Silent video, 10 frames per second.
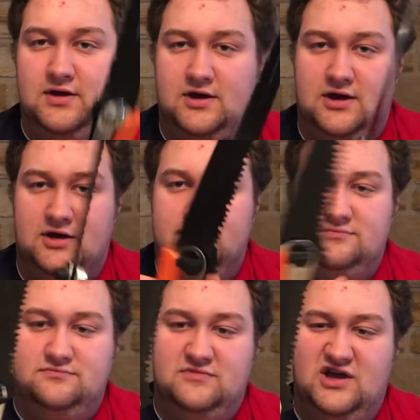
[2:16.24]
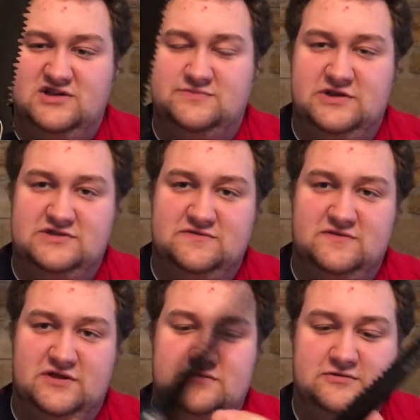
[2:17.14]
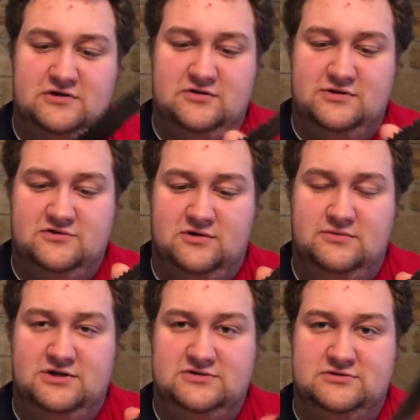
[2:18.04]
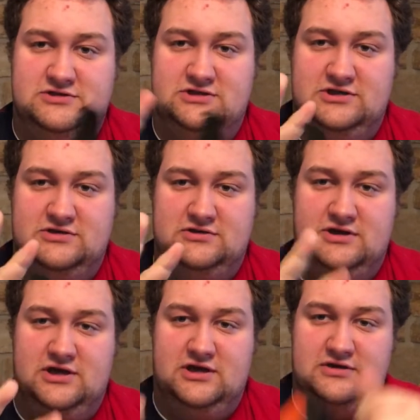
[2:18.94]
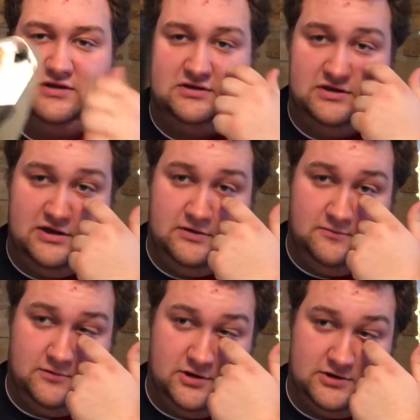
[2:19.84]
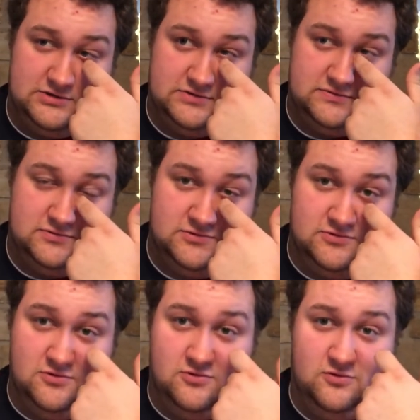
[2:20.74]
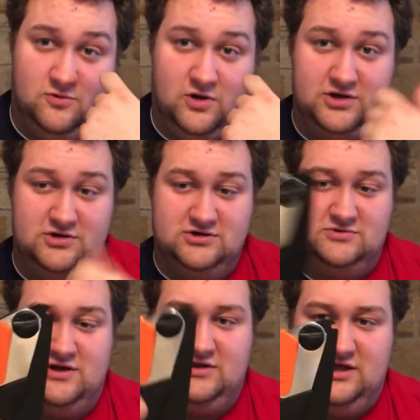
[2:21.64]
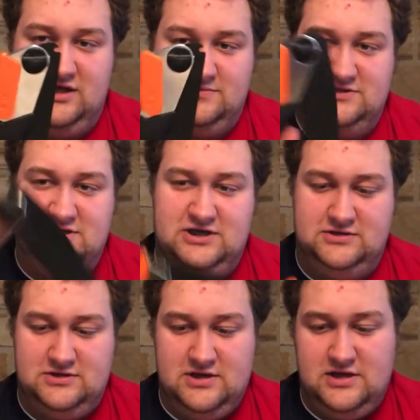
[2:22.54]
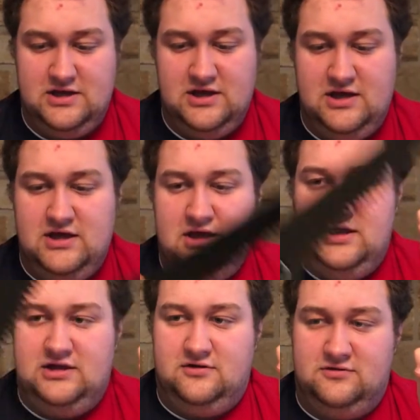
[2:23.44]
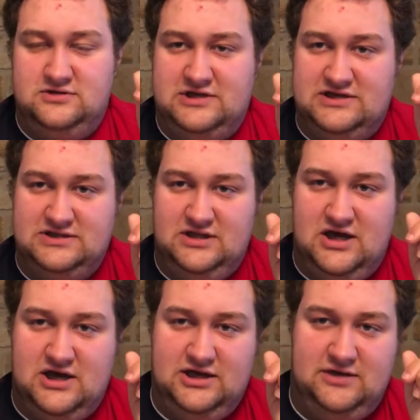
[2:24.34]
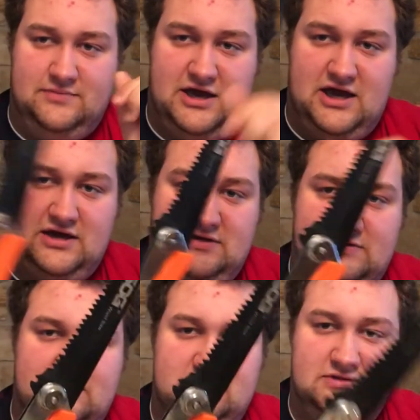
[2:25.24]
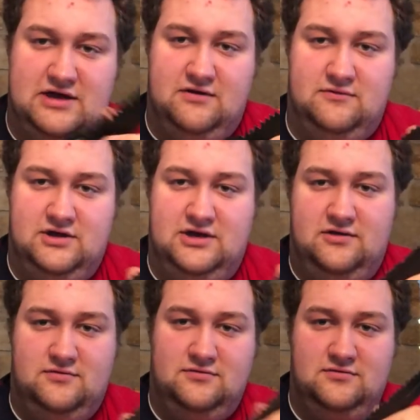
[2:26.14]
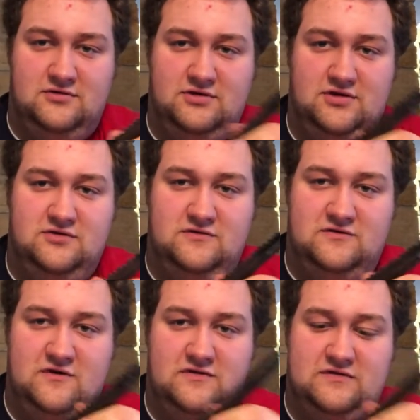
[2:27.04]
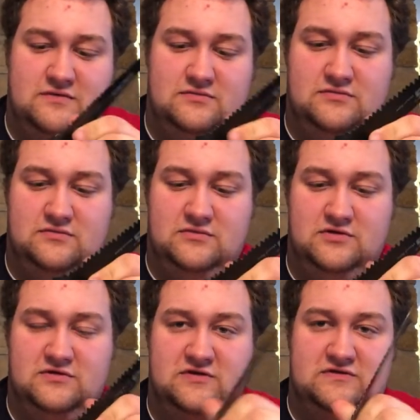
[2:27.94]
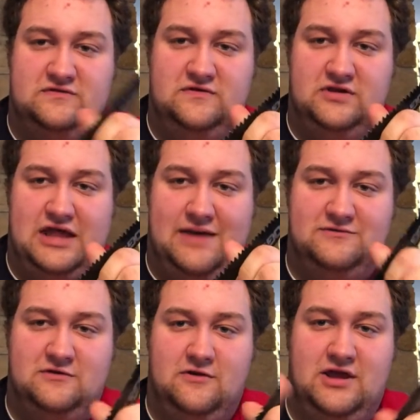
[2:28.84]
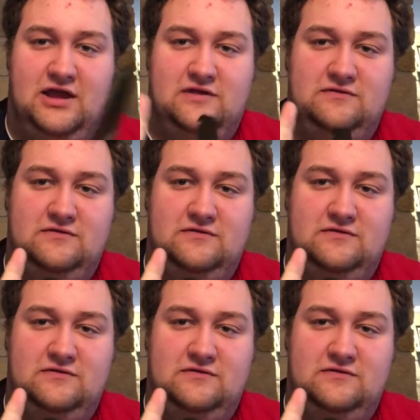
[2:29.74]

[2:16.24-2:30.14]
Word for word: Um, not expensive, like you're talking about 20 bucks for this thing, and it works wonders around the campsite. It, of course, has a locking back. That way, sawing something doesn't collapse on your hand.